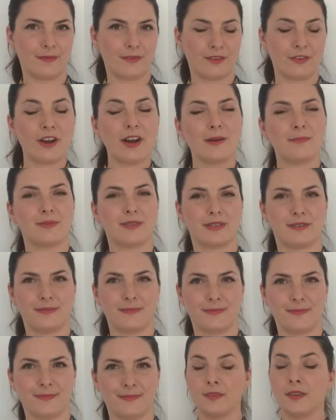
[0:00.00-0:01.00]
Grapes.
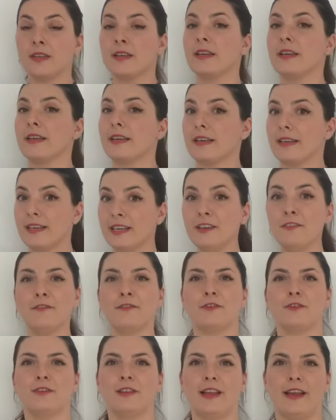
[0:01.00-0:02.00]
If
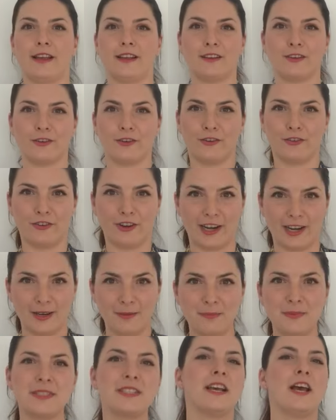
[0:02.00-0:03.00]
you like
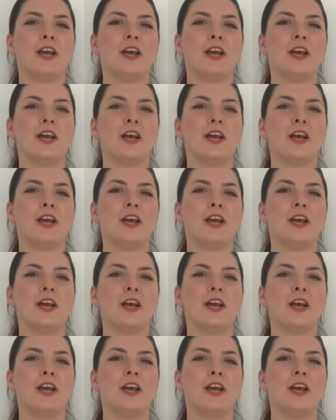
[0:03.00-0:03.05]
grapes,